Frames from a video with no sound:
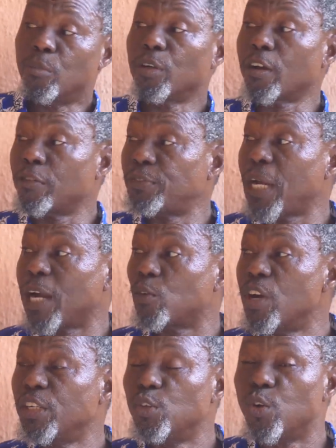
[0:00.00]
Both of you are
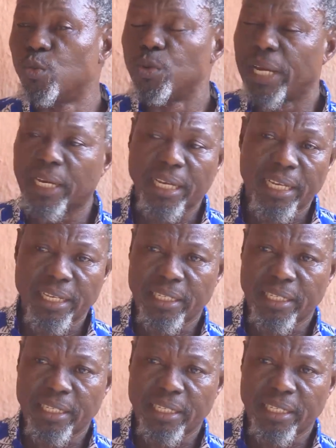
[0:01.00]
going nowhere.